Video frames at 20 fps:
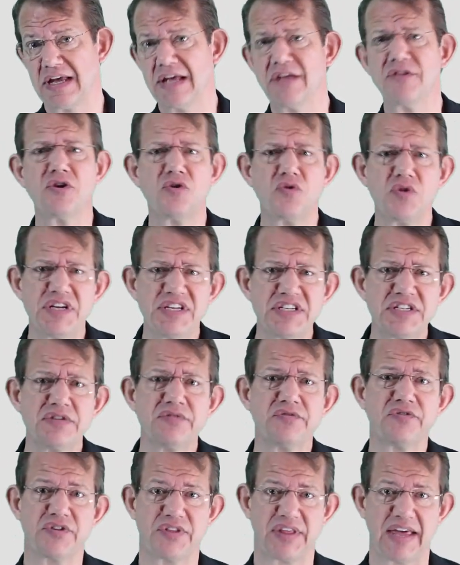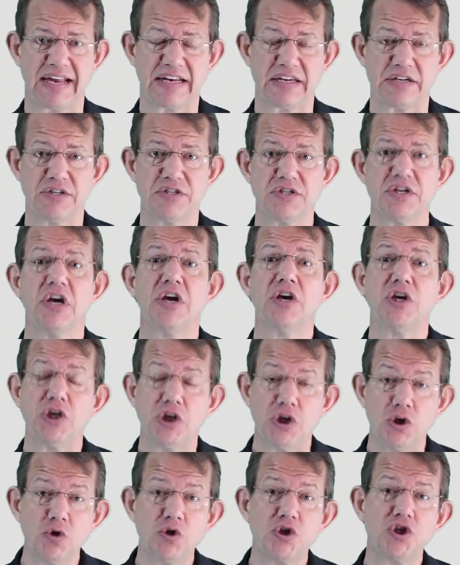The reason for that is
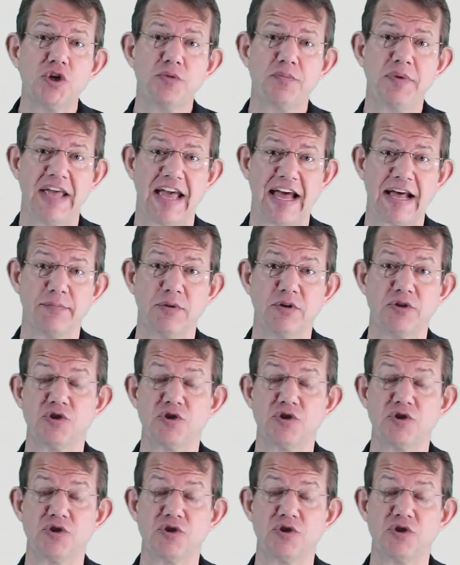you should be able